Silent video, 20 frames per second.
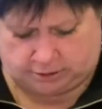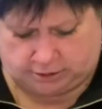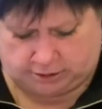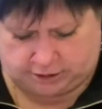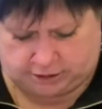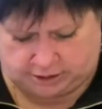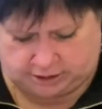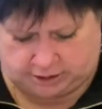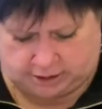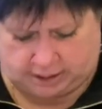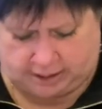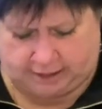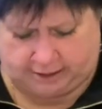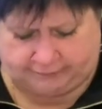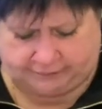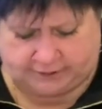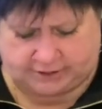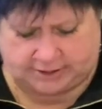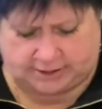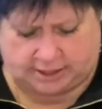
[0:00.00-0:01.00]
I
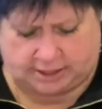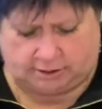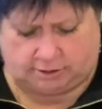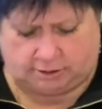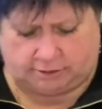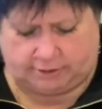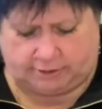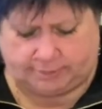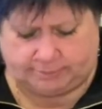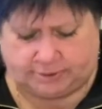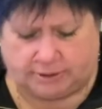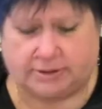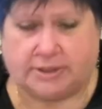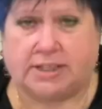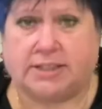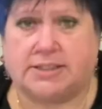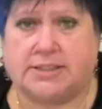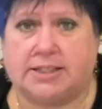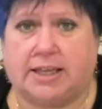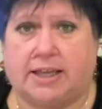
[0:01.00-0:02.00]
have to say I grabbed the
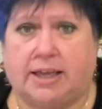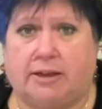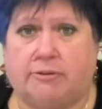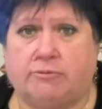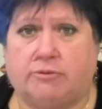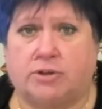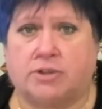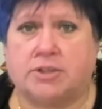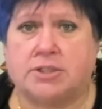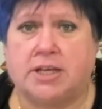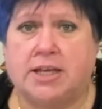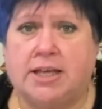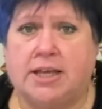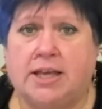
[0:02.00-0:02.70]
things that came first.